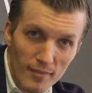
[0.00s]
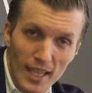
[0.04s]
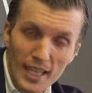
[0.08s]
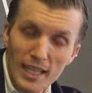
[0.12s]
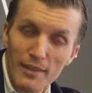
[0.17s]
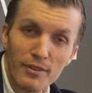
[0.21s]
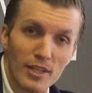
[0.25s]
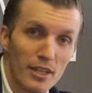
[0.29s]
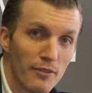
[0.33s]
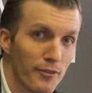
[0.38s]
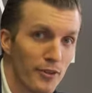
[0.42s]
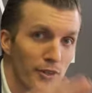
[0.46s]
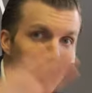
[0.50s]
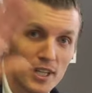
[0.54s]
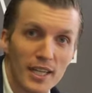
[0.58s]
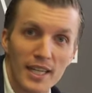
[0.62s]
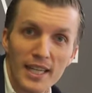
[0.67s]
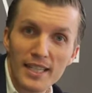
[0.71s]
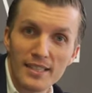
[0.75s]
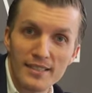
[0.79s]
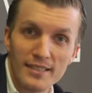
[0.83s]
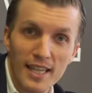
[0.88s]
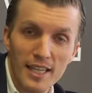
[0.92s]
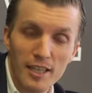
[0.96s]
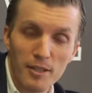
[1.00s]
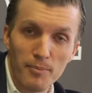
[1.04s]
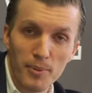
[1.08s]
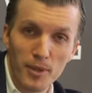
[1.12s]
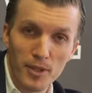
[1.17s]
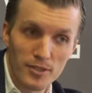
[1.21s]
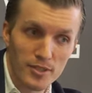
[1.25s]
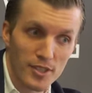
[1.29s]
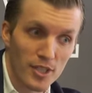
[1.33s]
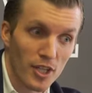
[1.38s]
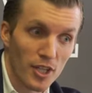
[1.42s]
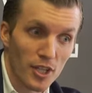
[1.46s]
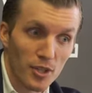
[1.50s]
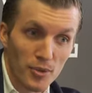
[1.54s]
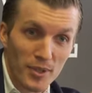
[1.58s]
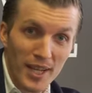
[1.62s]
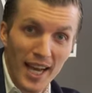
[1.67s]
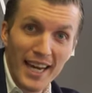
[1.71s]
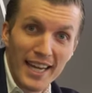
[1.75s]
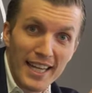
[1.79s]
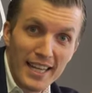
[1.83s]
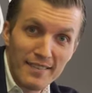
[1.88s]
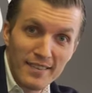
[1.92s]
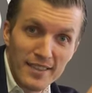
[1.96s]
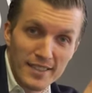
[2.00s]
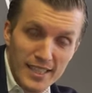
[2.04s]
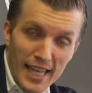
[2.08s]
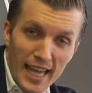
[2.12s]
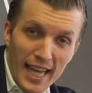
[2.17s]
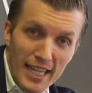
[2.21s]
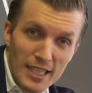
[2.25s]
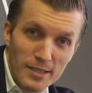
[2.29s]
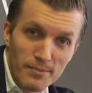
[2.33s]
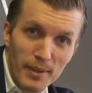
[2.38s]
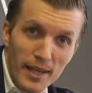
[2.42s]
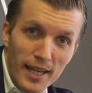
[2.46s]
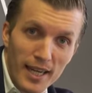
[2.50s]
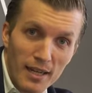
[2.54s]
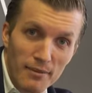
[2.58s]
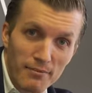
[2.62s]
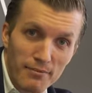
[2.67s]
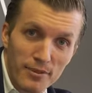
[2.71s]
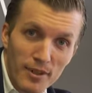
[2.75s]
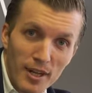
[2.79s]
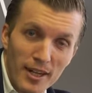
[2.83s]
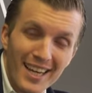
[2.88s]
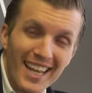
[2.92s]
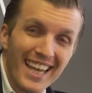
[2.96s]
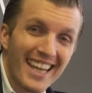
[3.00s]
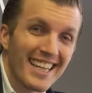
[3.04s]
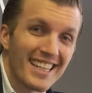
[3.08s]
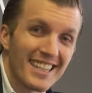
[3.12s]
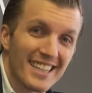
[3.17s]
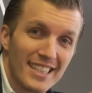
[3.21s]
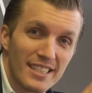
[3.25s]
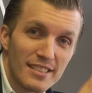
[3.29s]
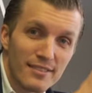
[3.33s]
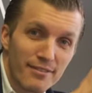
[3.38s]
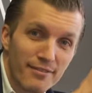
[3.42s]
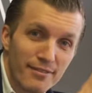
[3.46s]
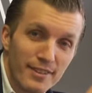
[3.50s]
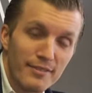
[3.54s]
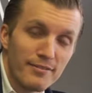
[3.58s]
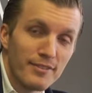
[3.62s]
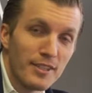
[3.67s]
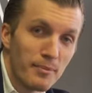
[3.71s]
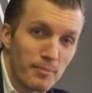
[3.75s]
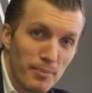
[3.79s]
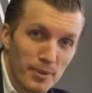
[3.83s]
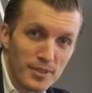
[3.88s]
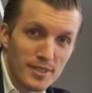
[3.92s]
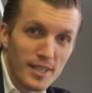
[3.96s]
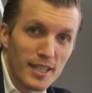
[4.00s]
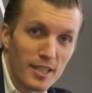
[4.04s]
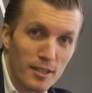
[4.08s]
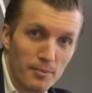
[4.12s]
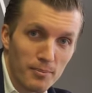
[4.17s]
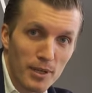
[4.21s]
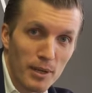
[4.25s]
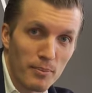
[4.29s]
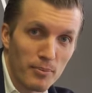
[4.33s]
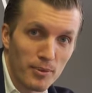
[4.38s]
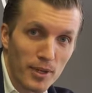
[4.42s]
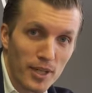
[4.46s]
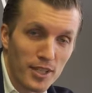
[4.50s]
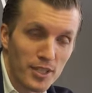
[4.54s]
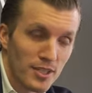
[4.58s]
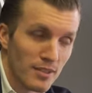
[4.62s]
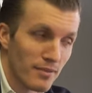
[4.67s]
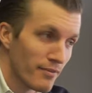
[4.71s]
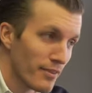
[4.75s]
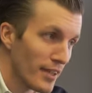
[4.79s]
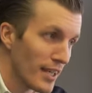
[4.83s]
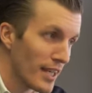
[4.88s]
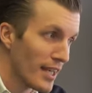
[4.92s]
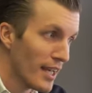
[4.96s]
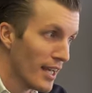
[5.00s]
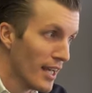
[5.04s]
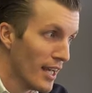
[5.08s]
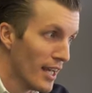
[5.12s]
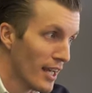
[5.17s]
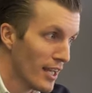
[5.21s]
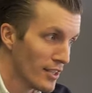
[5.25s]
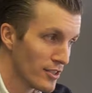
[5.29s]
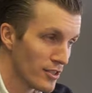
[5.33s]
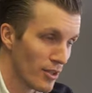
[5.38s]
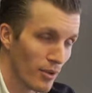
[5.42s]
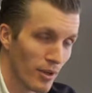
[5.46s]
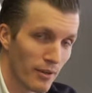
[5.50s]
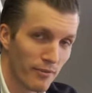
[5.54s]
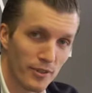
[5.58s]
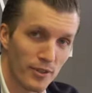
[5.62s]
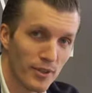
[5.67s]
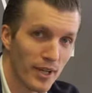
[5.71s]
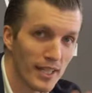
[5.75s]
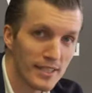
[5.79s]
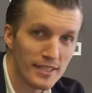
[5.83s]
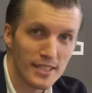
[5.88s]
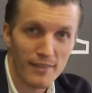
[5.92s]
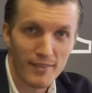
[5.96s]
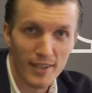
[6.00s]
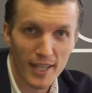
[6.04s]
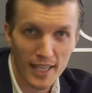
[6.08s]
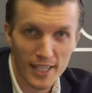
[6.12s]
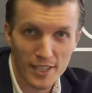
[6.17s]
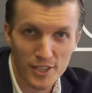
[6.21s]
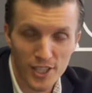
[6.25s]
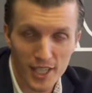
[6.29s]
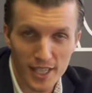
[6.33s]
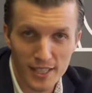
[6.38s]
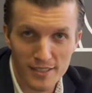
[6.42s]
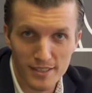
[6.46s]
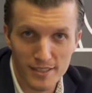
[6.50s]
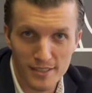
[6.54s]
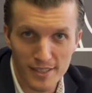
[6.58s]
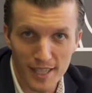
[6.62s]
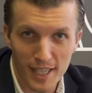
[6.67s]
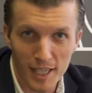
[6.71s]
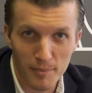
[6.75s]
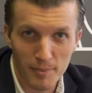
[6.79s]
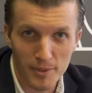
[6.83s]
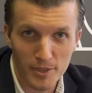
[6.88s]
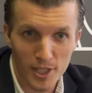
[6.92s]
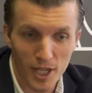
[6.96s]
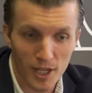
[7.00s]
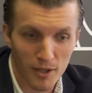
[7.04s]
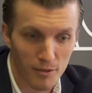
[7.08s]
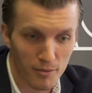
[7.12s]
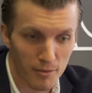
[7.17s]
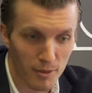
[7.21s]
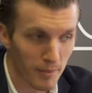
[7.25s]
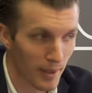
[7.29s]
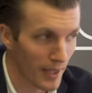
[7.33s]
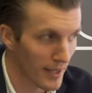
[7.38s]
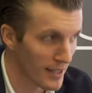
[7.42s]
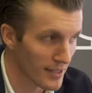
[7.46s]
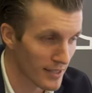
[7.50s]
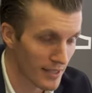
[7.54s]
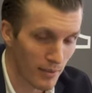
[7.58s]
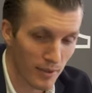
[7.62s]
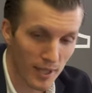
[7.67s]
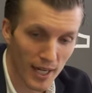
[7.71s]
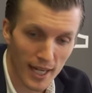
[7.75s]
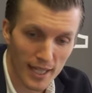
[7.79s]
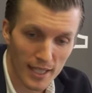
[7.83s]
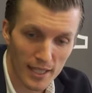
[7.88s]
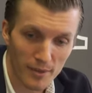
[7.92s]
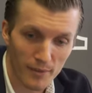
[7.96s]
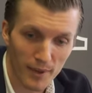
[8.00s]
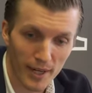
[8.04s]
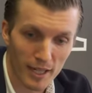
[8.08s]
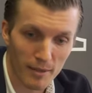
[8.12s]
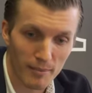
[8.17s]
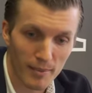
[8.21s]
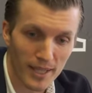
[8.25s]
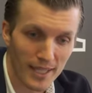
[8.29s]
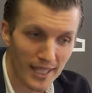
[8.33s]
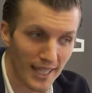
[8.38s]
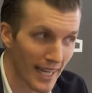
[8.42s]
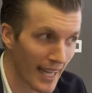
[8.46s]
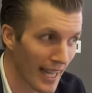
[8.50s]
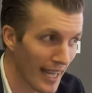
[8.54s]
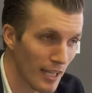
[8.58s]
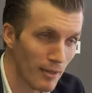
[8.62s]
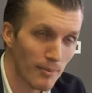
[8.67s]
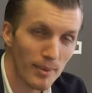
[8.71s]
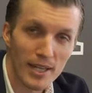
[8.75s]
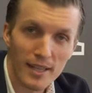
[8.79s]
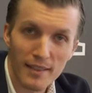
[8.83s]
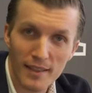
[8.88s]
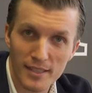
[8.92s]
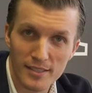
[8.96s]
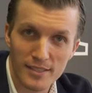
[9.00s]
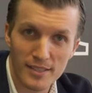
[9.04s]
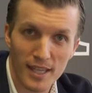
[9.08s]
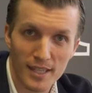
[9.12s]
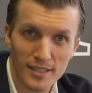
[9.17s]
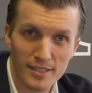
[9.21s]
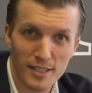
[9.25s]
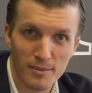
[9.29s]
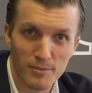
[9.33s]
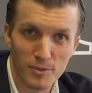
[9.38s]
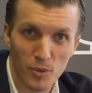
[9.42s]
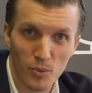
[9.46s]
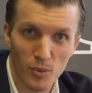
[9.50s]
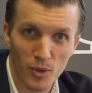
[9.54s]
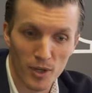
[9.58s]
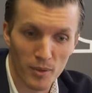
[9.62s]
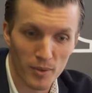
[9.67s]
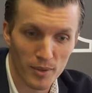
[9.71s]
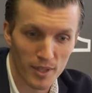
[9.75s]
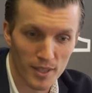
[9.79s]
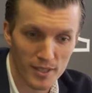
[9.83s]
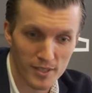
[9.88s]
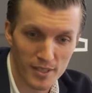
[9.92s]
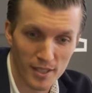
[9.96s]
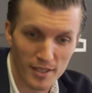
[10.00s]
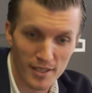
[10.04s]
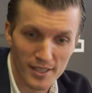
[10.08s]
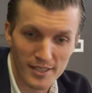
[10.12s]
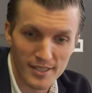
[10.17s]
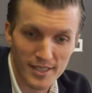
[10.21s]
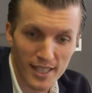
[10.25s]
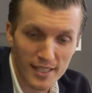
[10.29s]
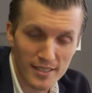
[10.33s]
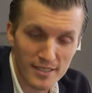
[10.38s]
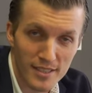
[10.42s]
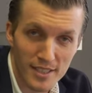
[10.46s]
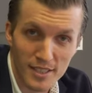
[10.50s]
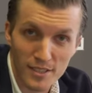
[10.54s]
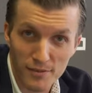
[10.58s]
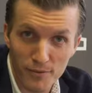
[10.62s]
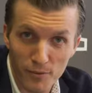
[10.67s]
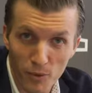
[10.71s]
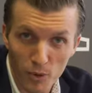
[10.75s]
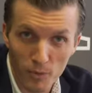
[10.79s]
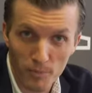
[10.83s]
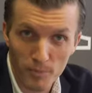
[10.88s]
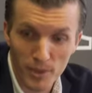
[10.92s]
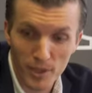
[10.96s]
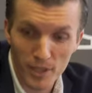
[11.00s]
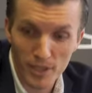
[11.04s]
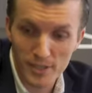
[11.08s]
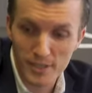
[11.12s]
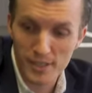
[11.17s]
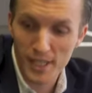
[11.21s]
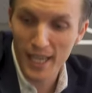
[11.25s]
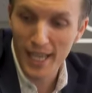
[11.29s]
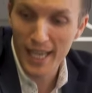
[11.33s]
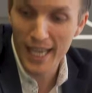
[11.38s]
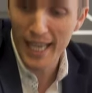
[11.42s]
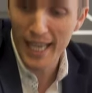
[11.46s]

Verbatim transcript: even if you're going to extend the person, you got to get the tax plan up front and at least 50% of the preparation fee. So if you guys haven't had a chance to sign up and talk with me about this, I would highly recommend it. Anybody that signs up to work with us on this gets these four books.